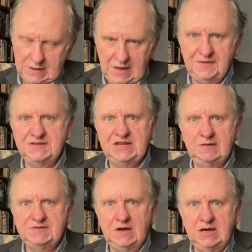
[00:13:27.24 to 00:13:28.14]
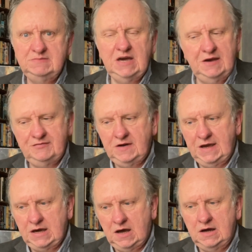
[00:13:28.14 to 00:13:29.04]
At the same time,
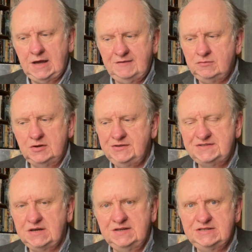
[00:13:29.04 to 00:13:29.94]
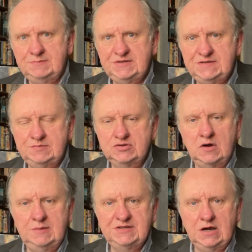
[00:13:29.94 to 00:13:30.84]
everyone who signs up to
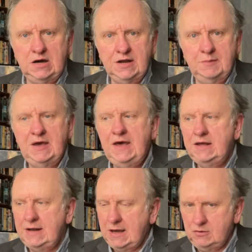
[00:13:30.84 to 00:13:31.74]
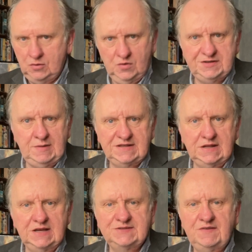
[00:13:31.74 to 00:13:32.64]
subscribe to Cardhop now
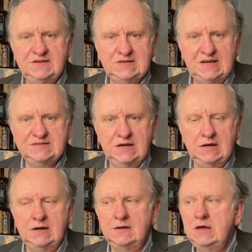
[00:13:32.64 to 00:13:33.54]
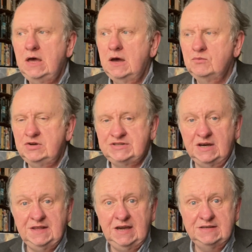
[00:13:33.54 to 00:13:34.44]
automatically gets Fantastical, which
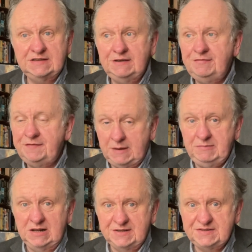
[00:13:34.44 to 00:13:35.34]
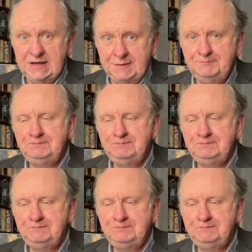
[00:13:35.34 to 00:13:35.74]
I think is a fabulous thing.